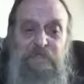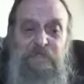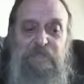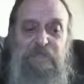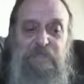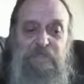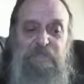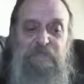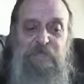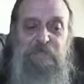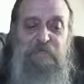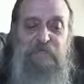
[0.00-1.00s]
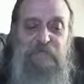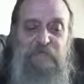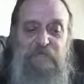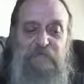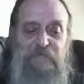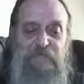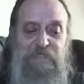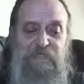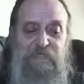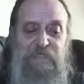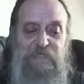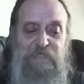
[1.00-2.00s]
you know, biblically
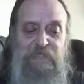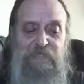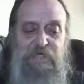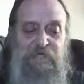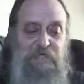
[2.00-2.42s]
stated